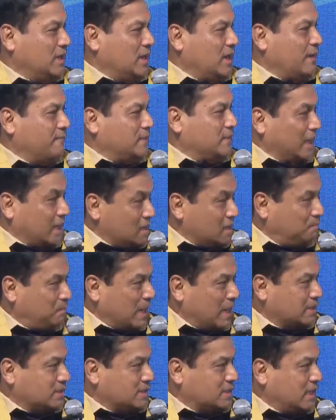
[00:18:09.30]
taken
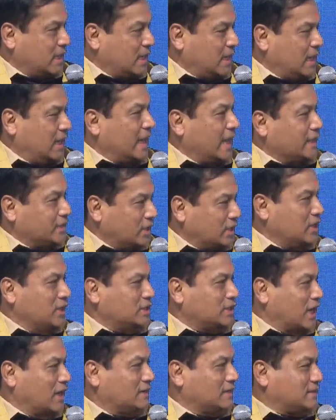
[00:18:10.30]
place, as a
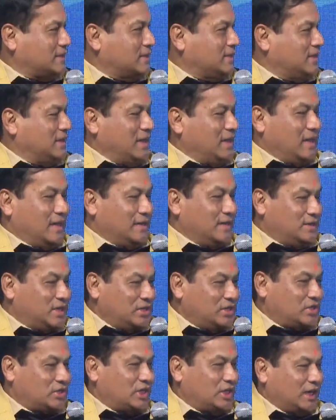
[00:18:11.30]
result, this
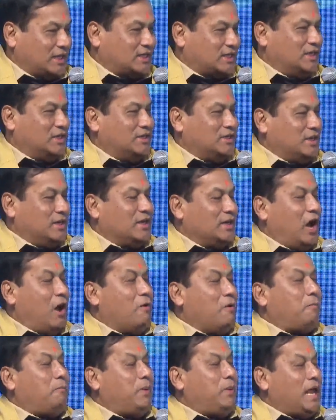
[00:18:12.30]
sector now
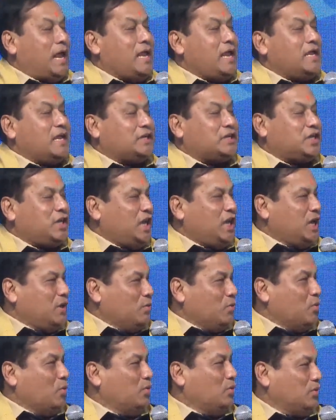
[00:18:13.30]
playing a key
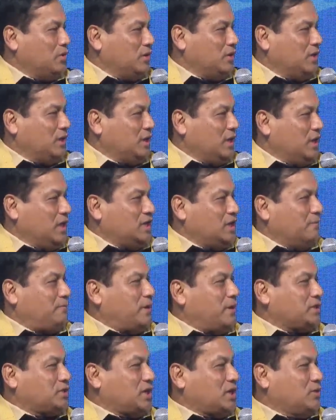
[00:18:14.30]
role in the
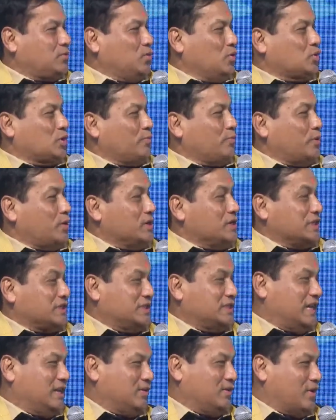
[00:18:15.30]
faster growth of our national
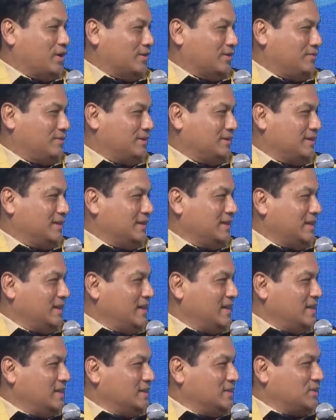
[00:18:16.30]
economy.
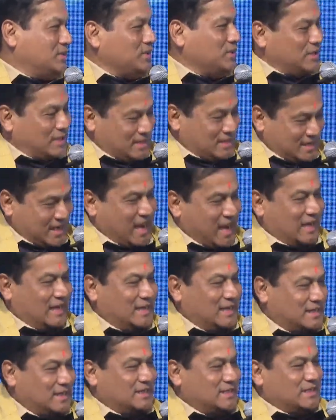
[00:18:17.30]
So this
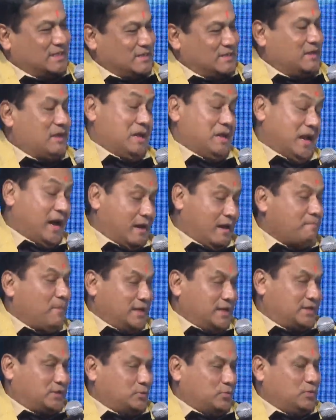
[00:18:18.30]
is, I
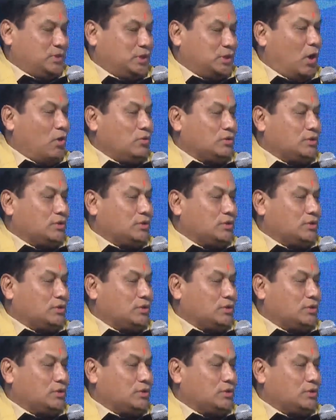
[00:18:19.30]
must, without